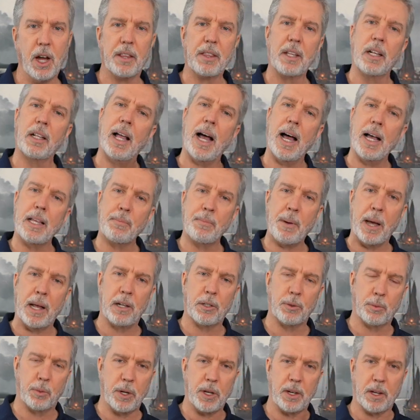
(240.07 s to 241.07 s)
not the glass
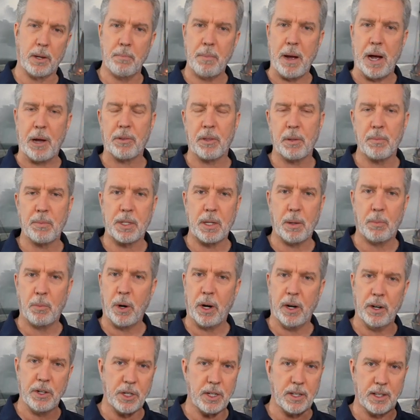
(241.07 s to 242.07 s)
panels where you can mount them
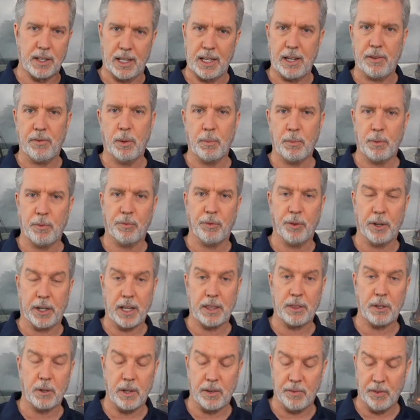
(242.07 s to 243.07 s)
somewhere and just leave them and
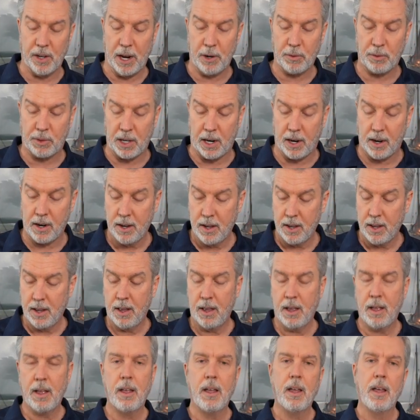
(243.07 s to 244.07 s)
forget they're even out there.
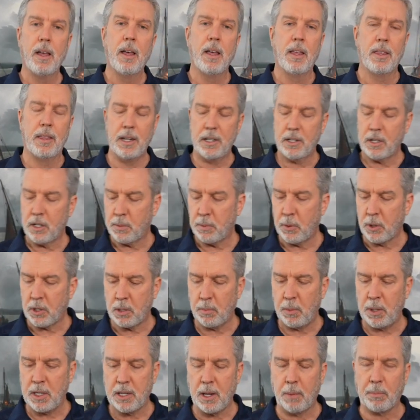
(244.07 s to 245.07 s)
These are supposed
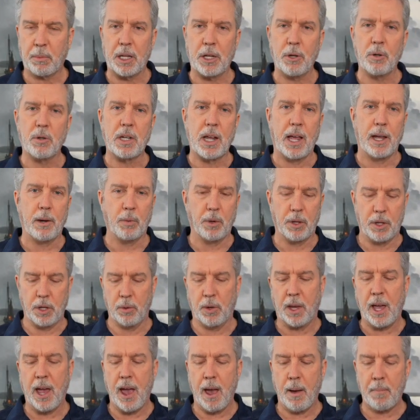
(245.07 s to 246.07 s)
to be something you take with
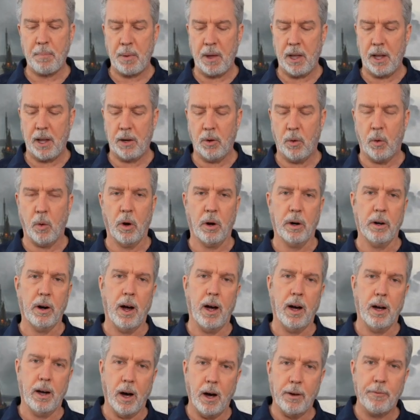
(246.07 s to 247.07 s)
you camping or
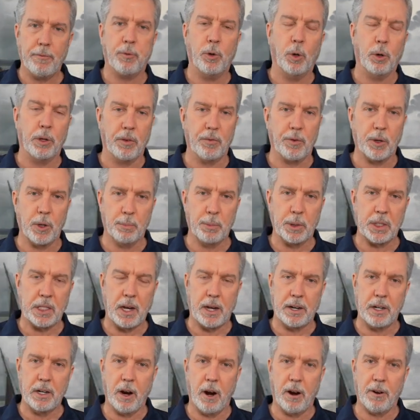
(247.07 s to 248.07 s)
uh, unfold if you're
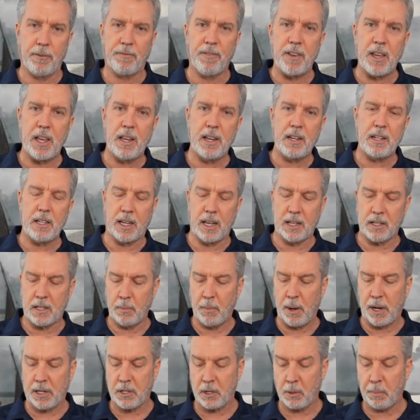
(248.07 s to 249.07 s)
beside an RV to get
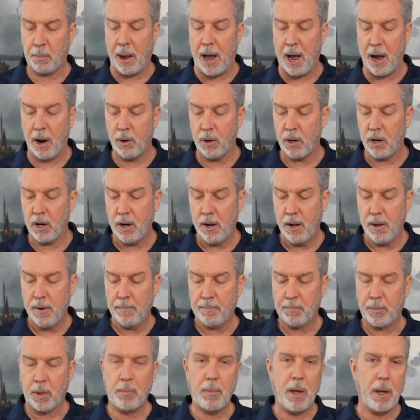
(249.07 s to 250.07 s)
some extra power.
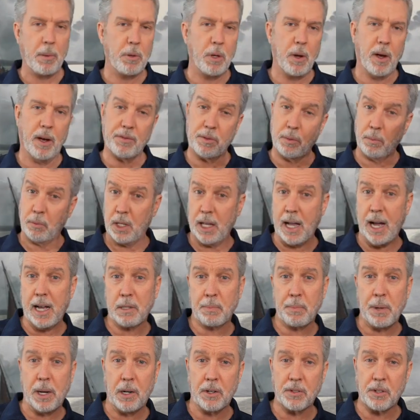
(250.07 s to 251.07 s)
Maybe you have some
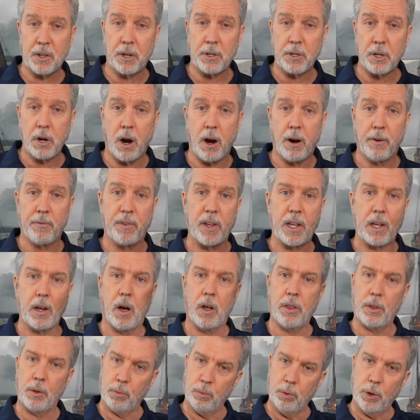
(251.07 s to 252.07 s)
glass panels on your RV
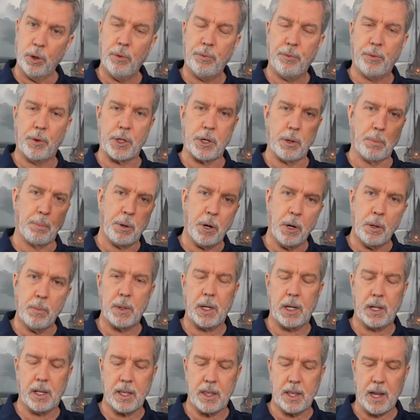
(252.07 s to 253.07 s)
on the roof, which are
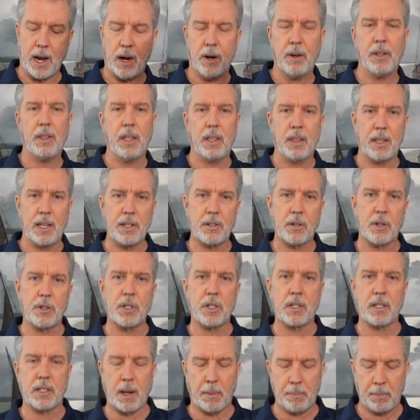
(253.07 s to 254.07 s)
permanently there, and then these are
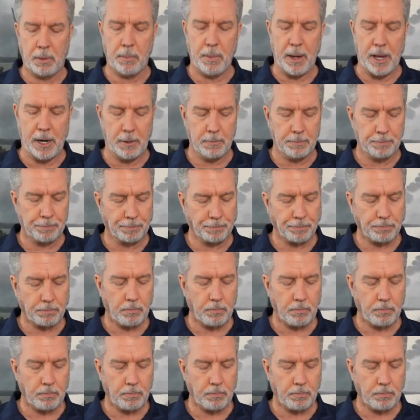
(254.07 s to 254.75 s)
just supplemental.